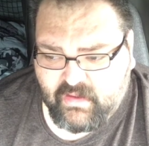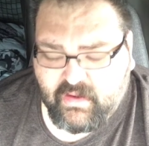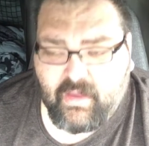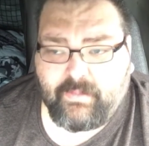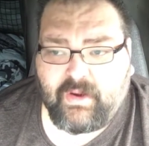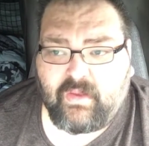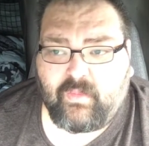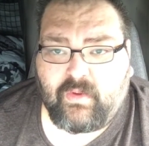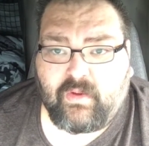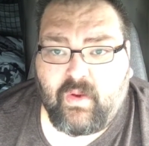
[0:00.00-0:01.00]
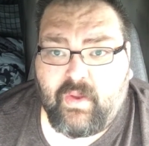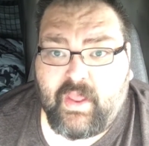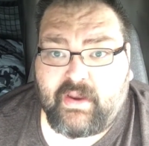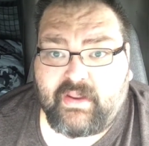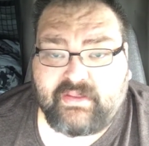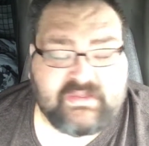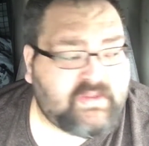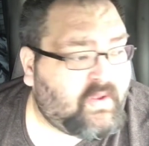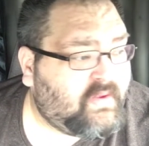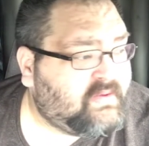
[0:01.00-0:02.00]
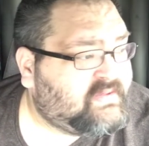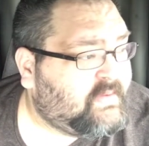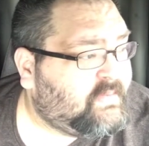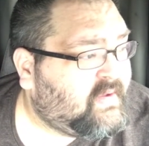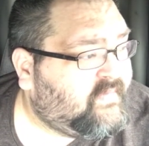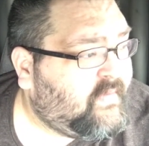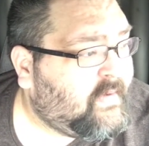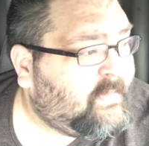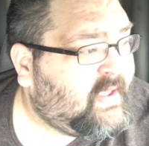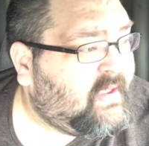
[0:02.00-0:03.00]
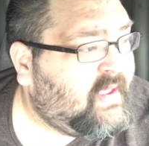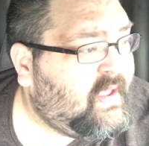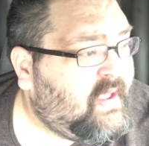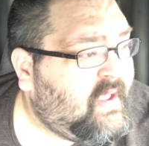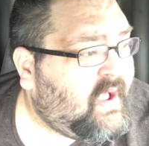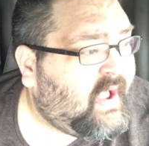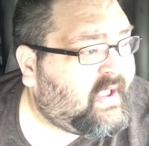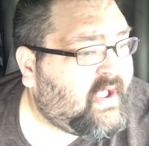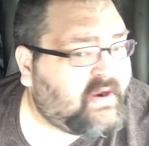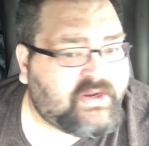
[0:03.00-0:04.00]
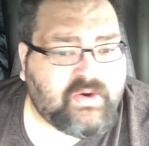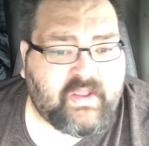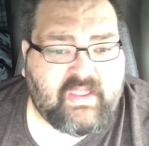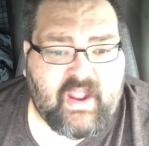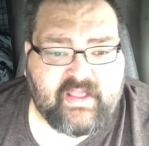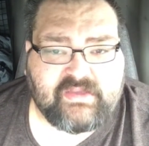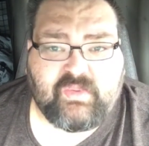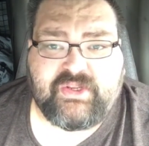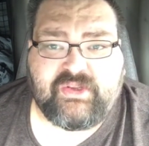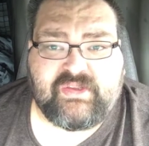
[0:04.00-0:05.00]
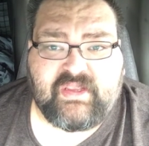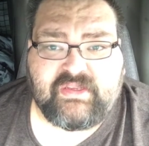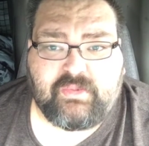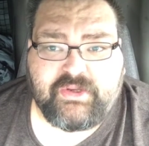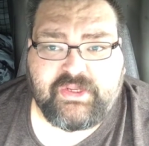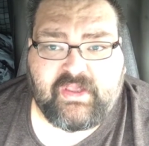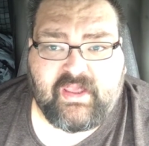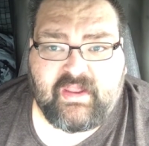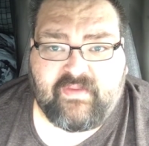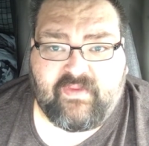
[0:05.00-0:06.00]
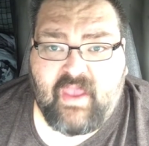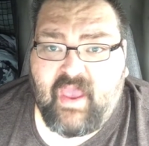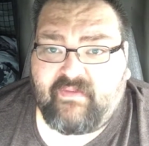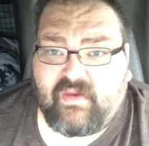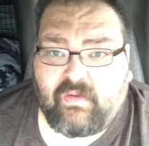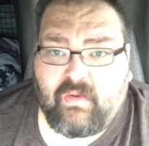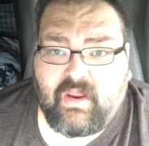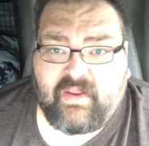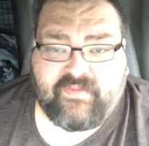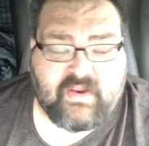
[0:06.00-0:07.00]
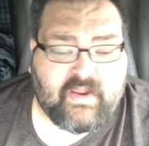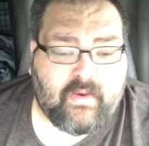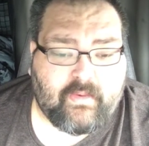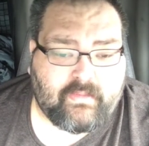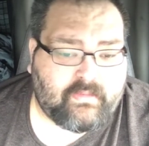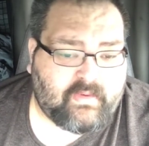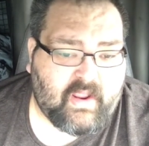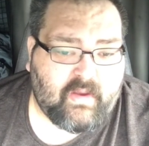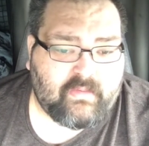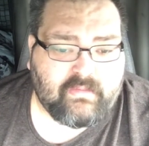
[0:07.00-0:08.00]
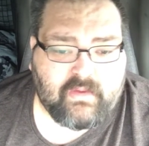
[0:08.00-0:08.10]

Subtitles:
company will go ahead and install something for me. I kind of treat that as what you see is what you get. If you have it, great. If you don't, you know,